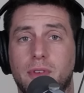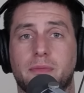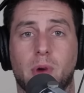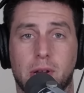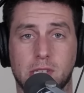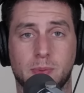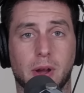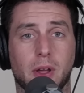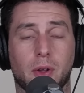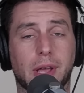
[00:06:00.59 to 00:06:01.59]
if Marcus
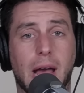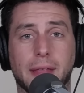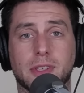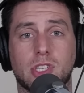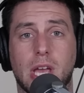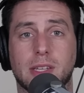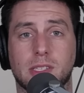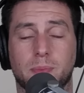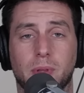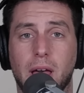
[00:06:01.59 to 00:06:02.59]
Mariota got the chance
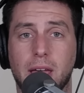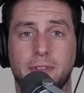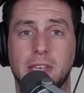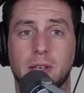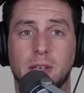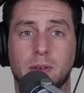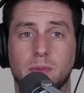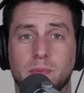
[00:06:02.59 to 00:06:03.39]
to play if he